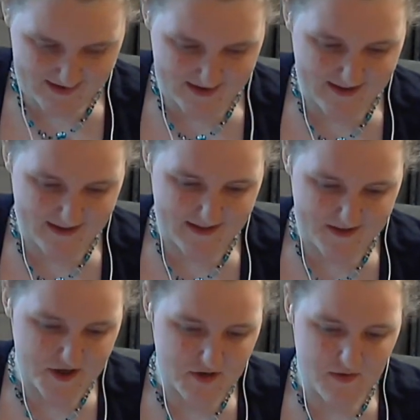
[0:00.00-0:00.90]
The
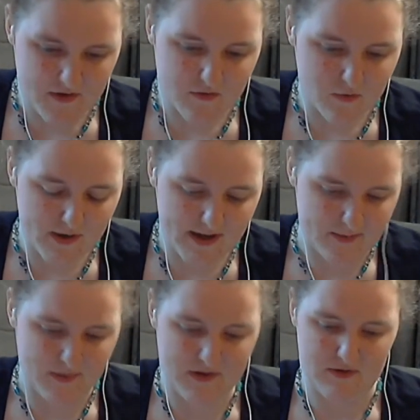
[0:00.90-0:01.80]
show is 20
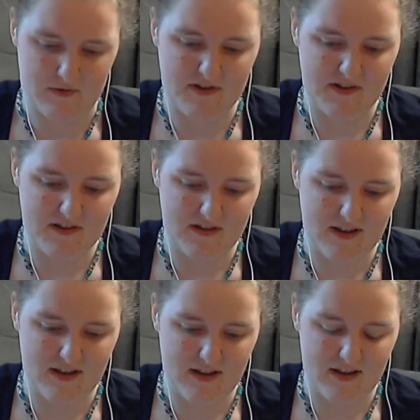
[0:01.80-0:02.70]
episodes,
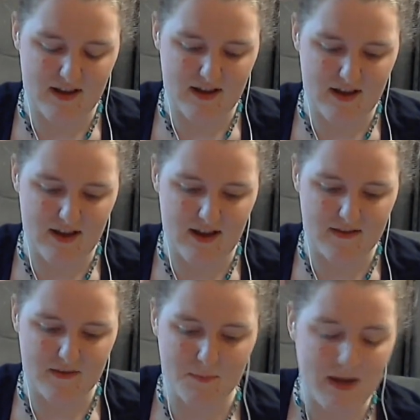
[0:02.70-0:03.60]
and the
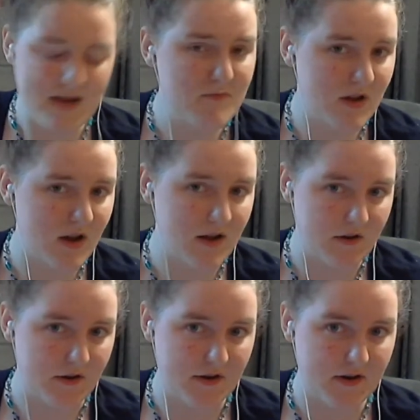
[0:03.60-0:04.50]
main plot
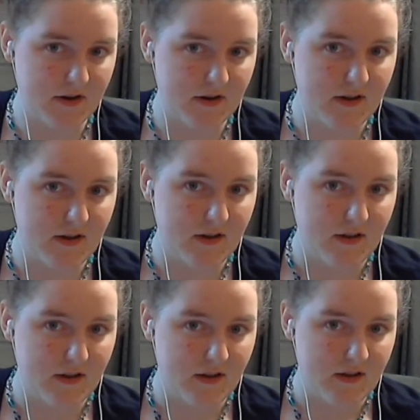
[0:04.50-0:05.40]
arc,
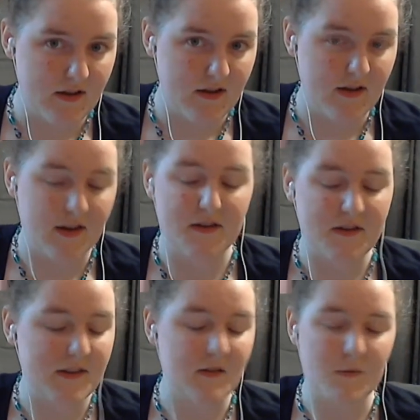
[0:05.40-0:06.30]
I can say
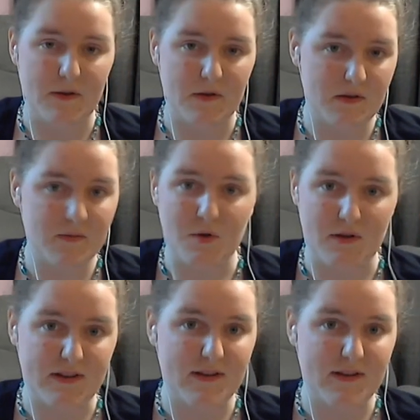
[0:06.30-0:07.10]
this without spoiling,